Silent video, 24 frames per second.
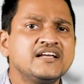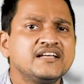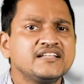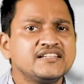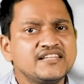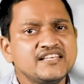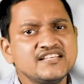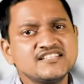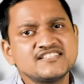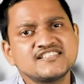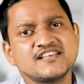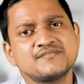
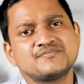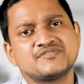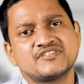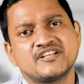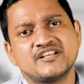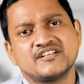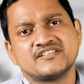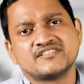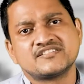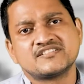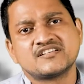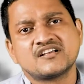These
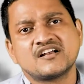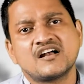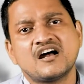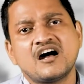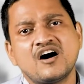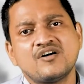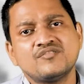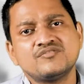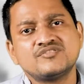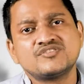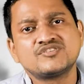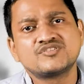substances
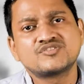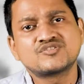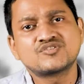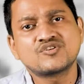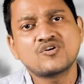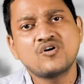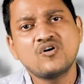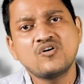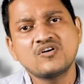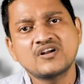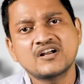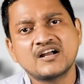have
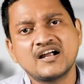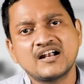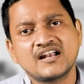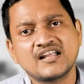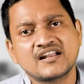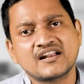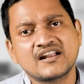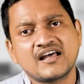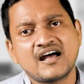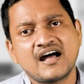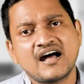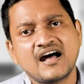strong color